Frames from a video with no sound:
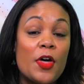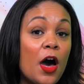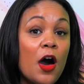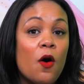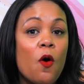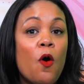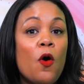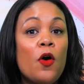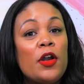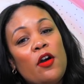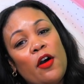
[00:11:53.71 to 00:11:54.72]
The
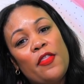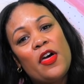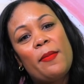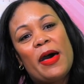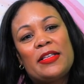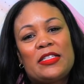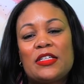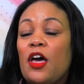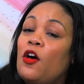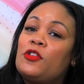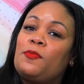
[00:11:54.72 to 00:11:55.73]
horn on the bus
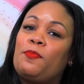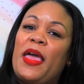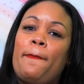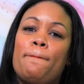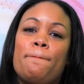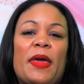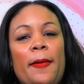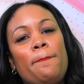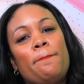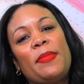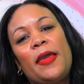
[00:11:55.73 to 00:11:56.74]
goes beep,
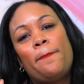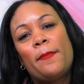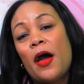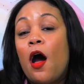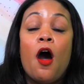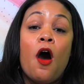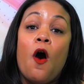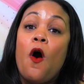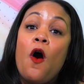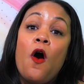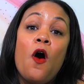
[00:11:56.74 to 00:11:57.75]
beep, beep,
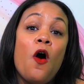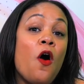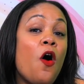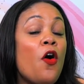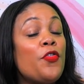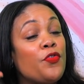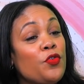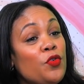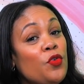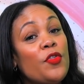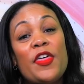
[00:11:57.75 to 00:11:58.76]
all
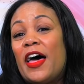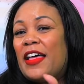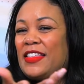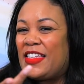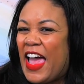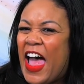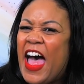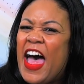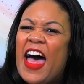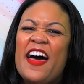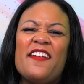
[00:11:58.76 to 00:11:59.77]
through the
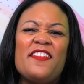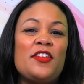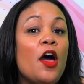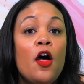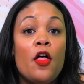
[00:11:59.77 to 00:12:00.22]
town.